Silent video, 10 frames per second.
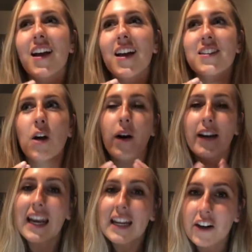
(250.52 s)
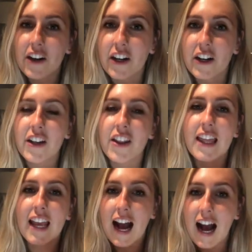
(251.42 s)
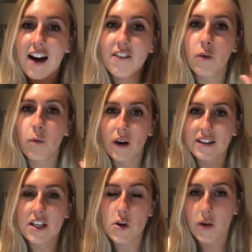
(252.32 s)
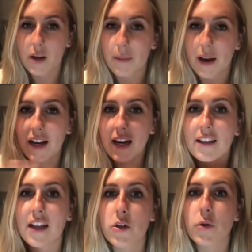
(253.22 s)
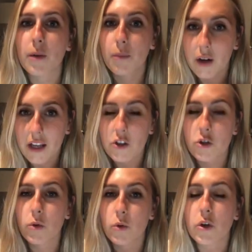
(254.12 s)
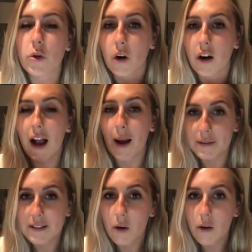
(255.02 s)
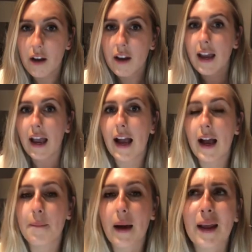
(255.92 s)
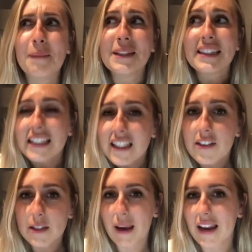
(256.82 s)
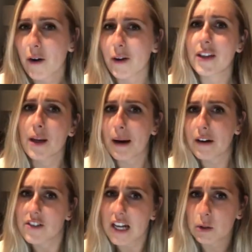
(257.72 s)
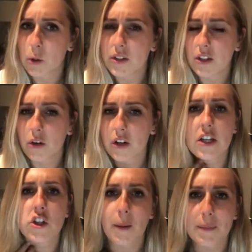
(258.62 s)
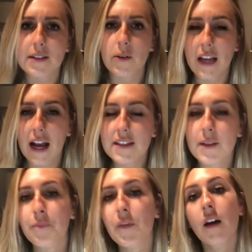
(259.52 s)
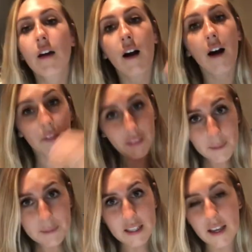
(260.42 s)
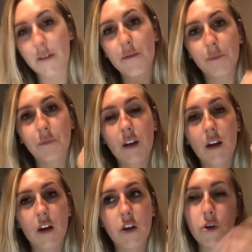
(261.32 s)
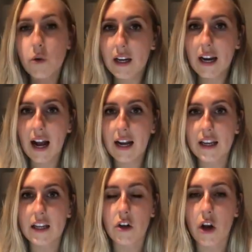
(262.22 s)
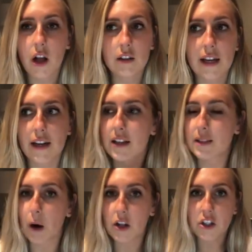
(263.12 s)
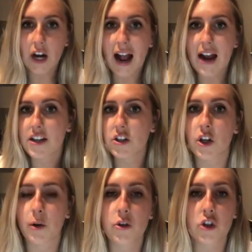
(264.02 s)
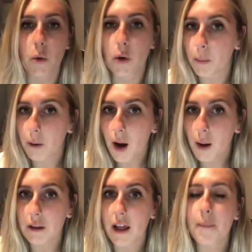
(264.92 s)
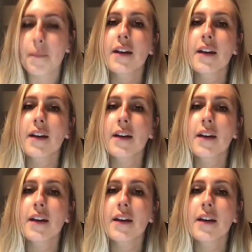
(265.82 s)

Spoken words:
So on Anchor, they have ones that you can pick and that you can put into your episode. And I believe it's paid out on the amount of downloads or each episode gets. On Libsyn, you can add in a sponsor ad into your show, no problem.